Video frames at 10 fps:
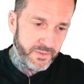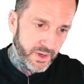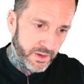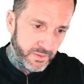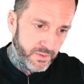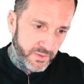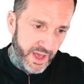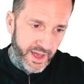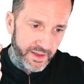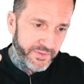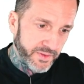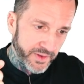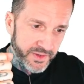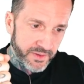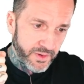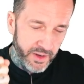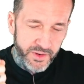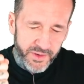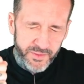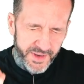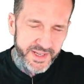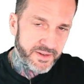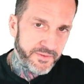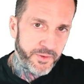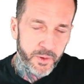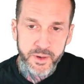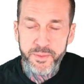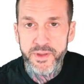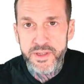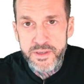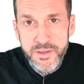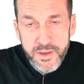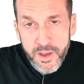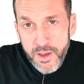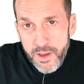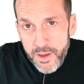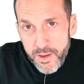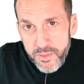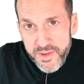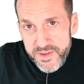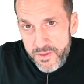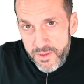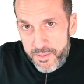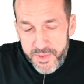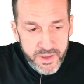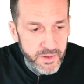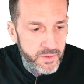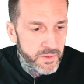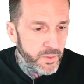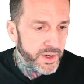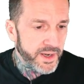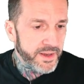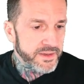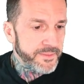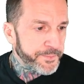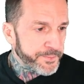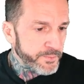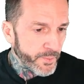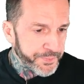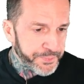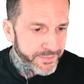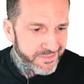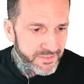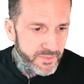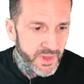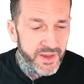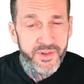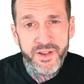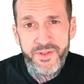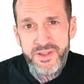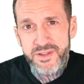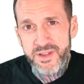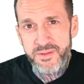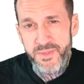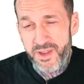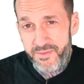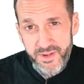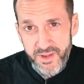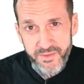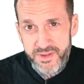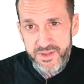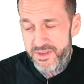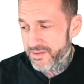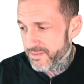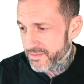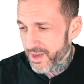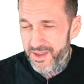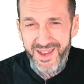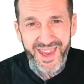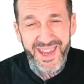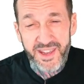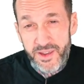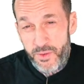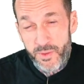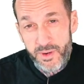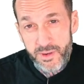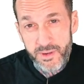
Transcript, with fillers: you know, if there's a, a good reason for it, please, please do let me know what it is. Even if it's just me, even if it's just, I, I hate you.